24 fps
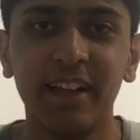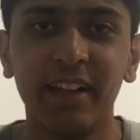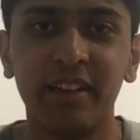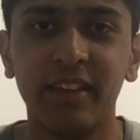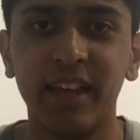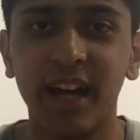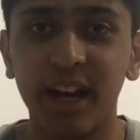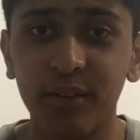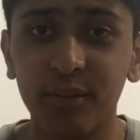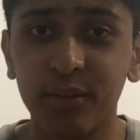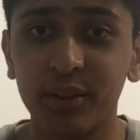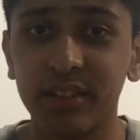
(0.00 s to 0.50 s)

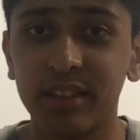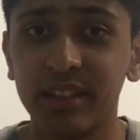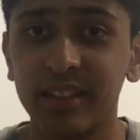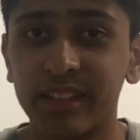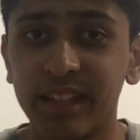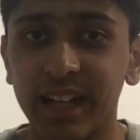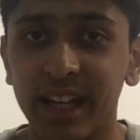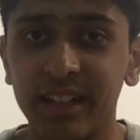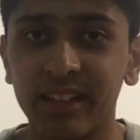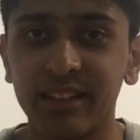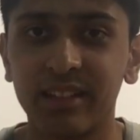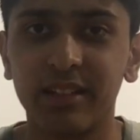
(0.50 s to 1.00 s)
That was
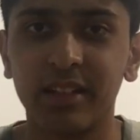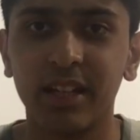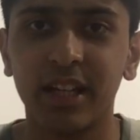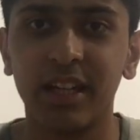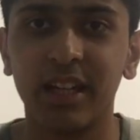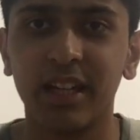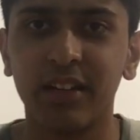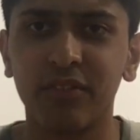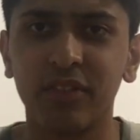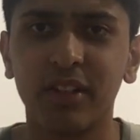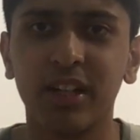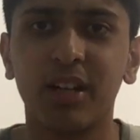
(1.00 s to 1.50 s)
intense, and
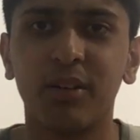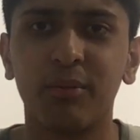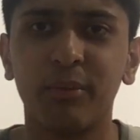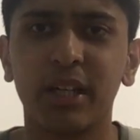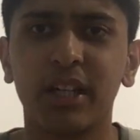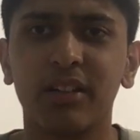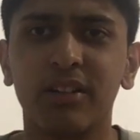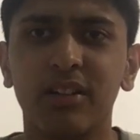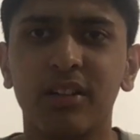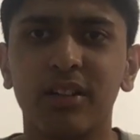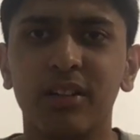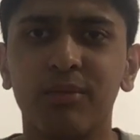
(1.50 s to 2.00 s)
I think I'll
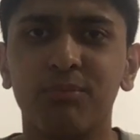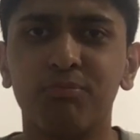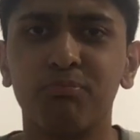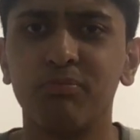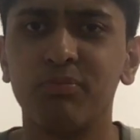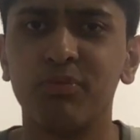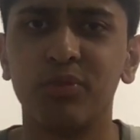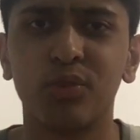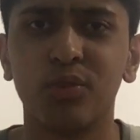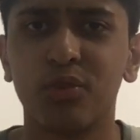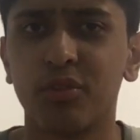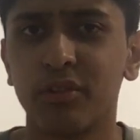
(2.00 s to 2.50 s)
make a
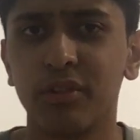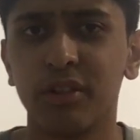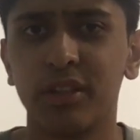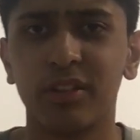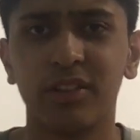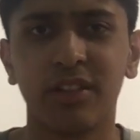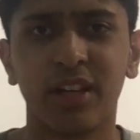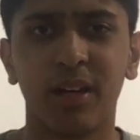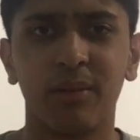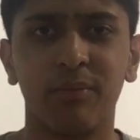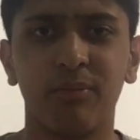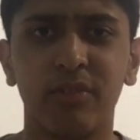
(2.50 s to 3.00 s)
story
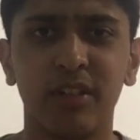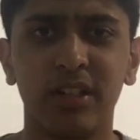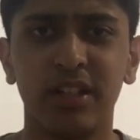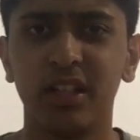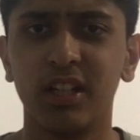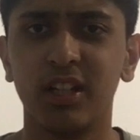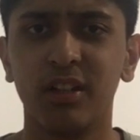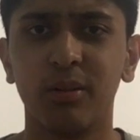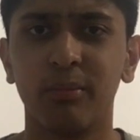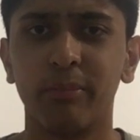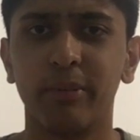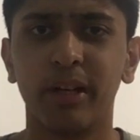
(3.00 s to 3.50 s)
time
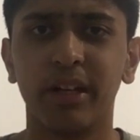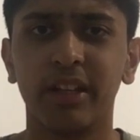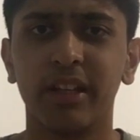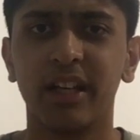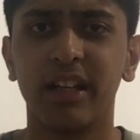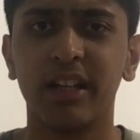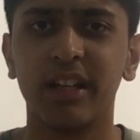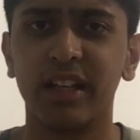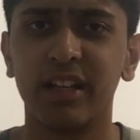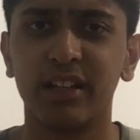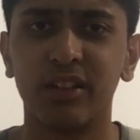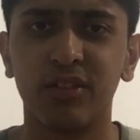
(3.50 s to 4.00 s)
video about
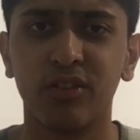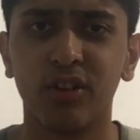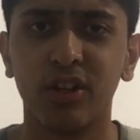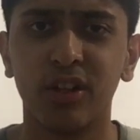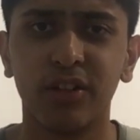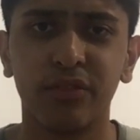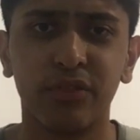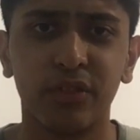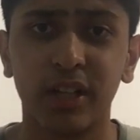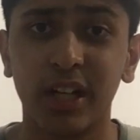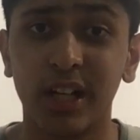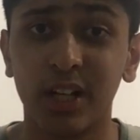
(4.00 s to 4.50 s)
that later on.
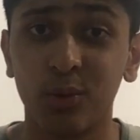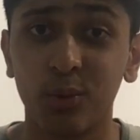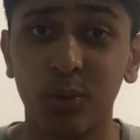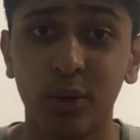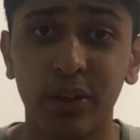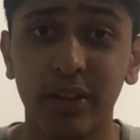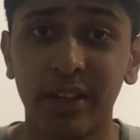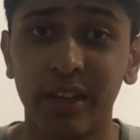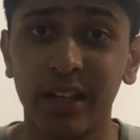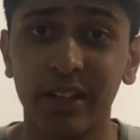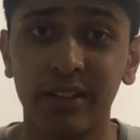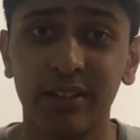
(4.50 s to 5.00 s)
If you guys
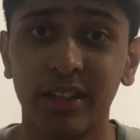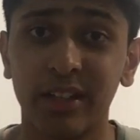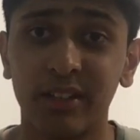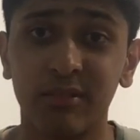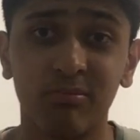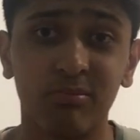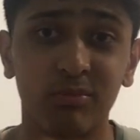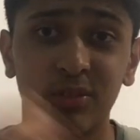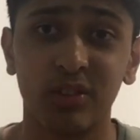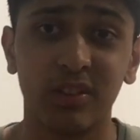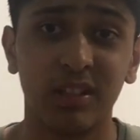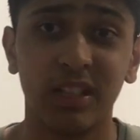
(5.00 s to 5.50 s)
want that, then
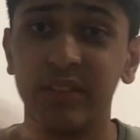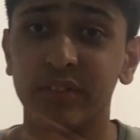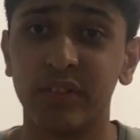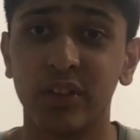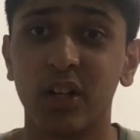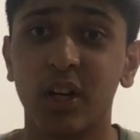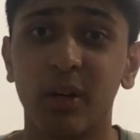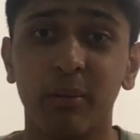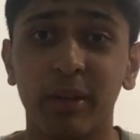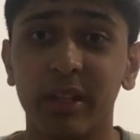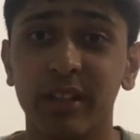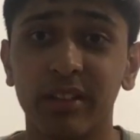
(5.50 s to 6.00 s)
just leave a
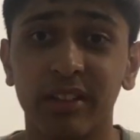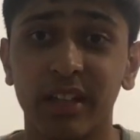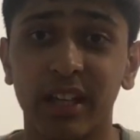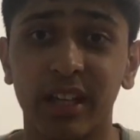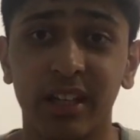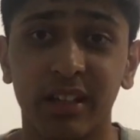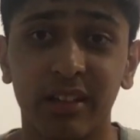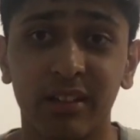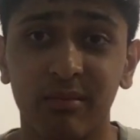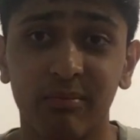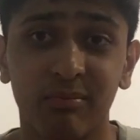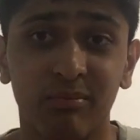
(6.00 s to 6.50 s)
comment
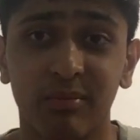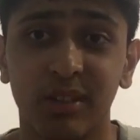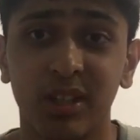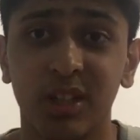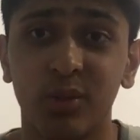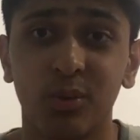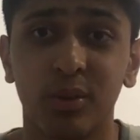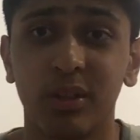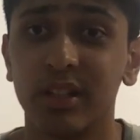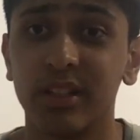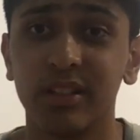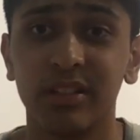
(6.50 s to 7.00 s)
saying that
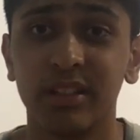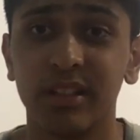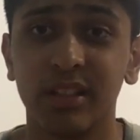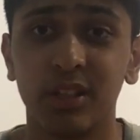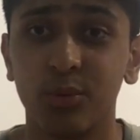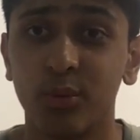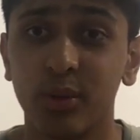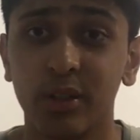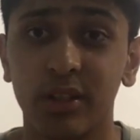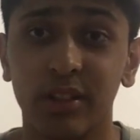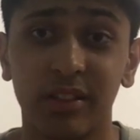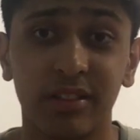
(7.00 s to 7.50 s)
you
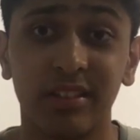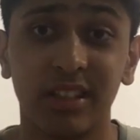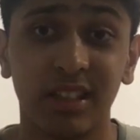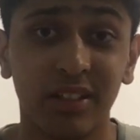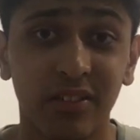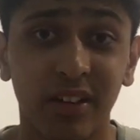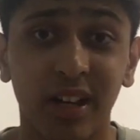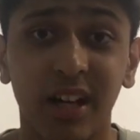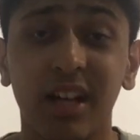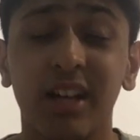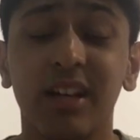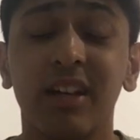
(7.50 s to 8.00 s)
want to see
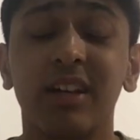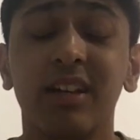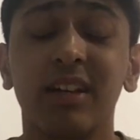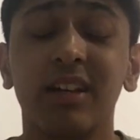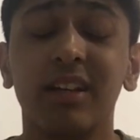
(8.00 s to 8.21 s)
that.